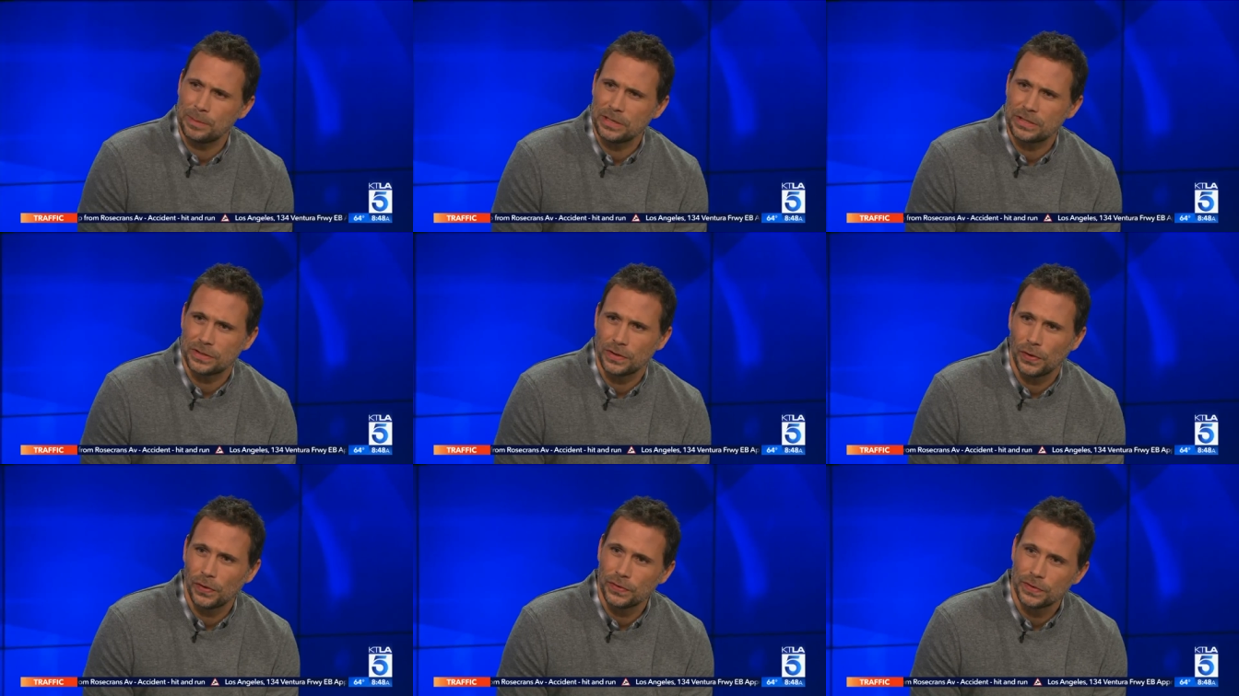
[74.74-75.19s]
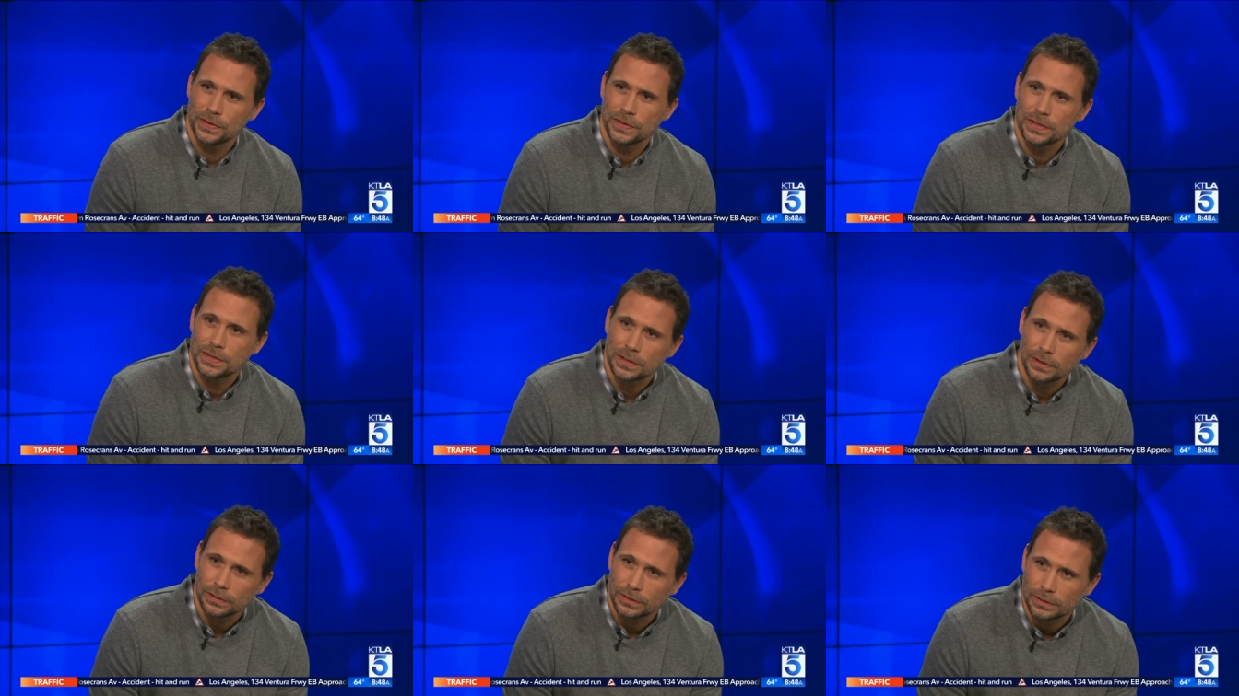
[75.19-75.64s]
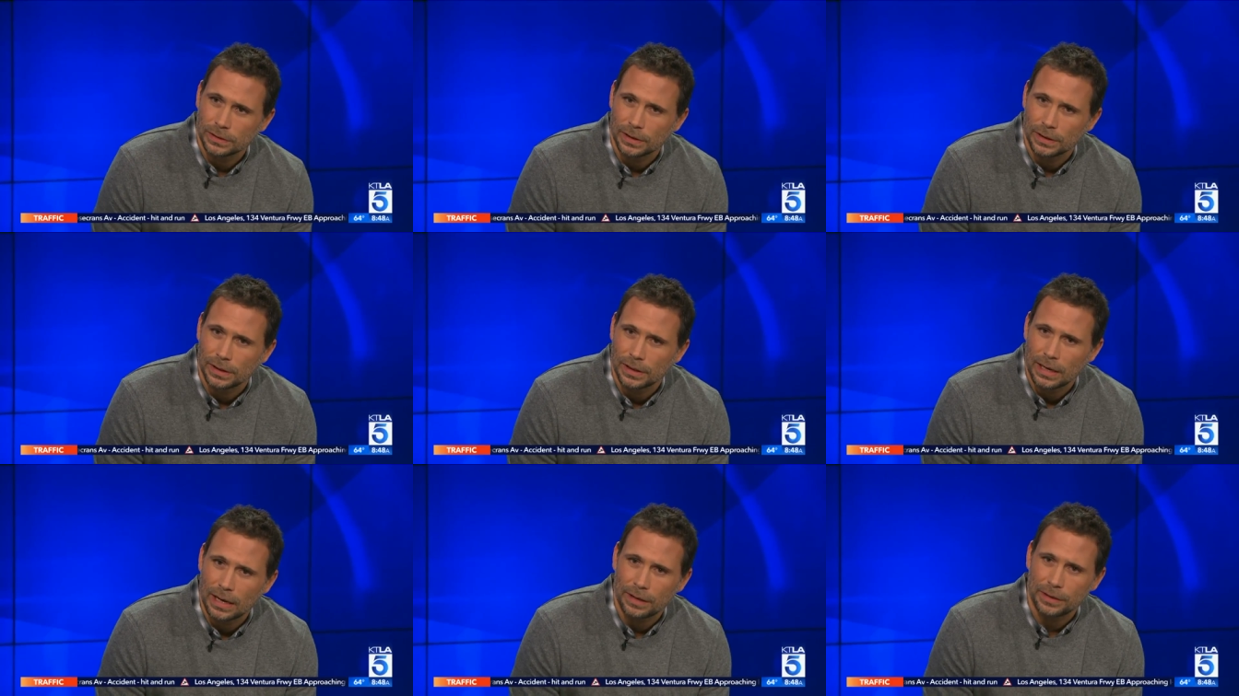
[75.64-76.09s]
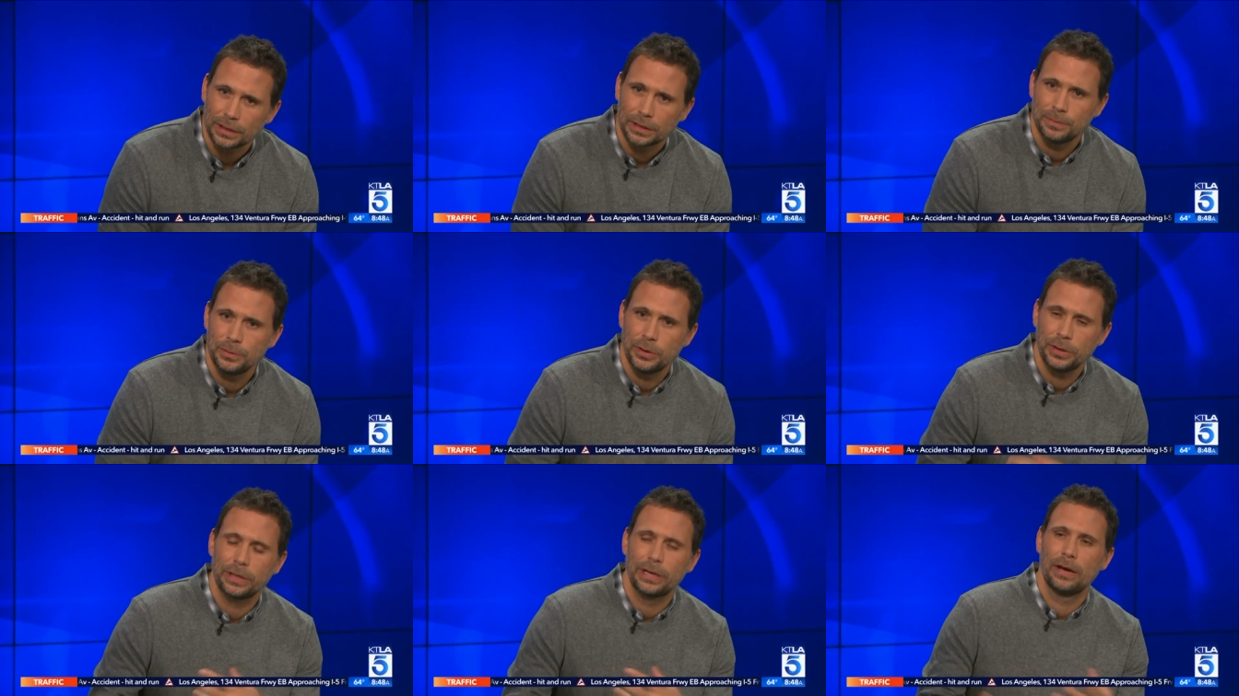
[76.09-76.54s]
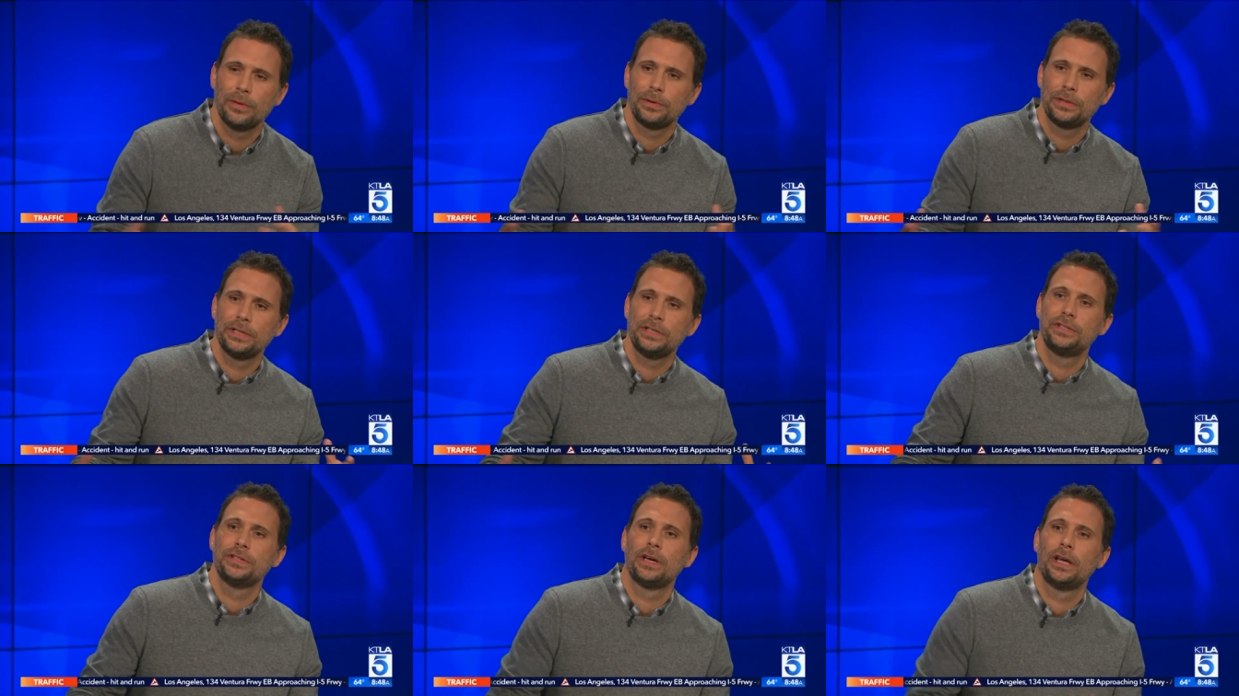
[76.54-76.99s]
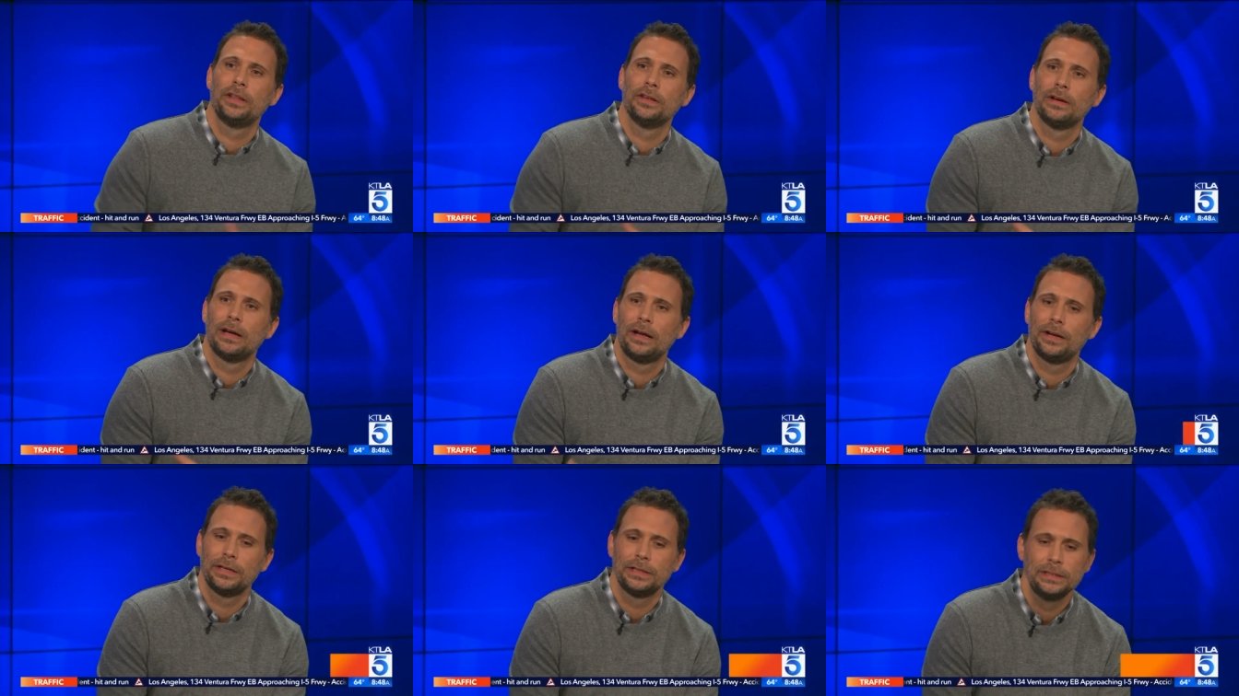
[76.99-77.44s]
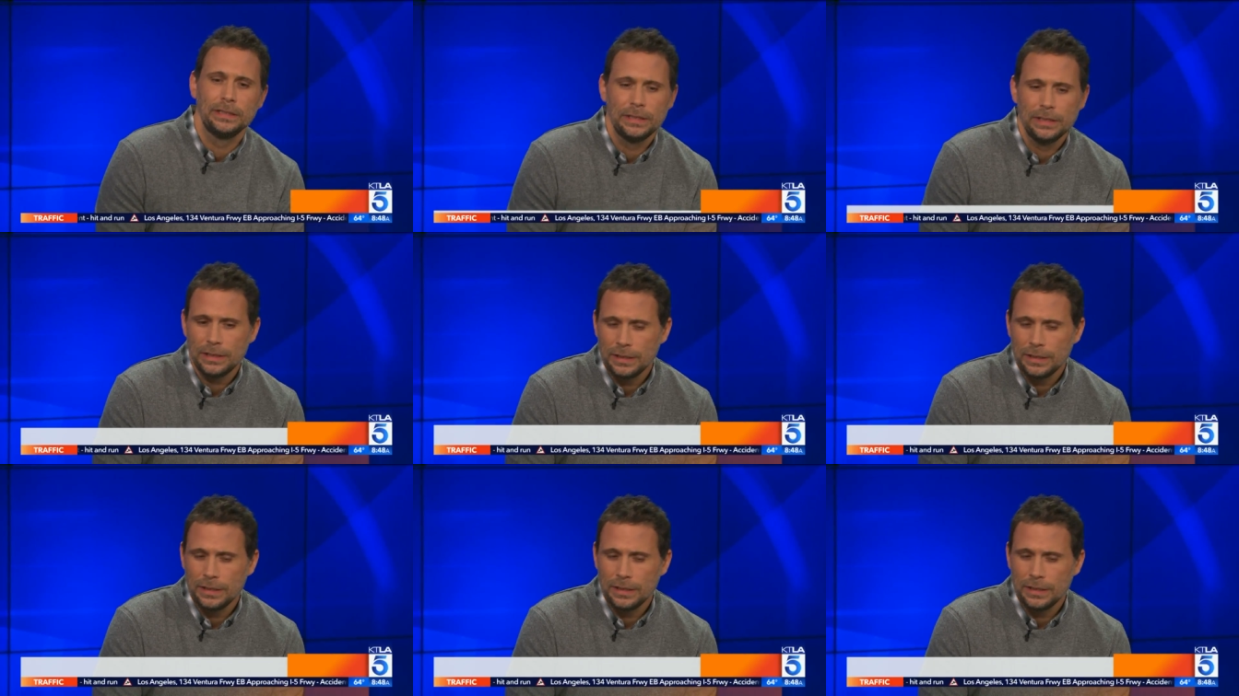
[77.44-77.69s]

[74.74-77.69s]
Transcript: soldiers, uh, how to communicate with each other, how to,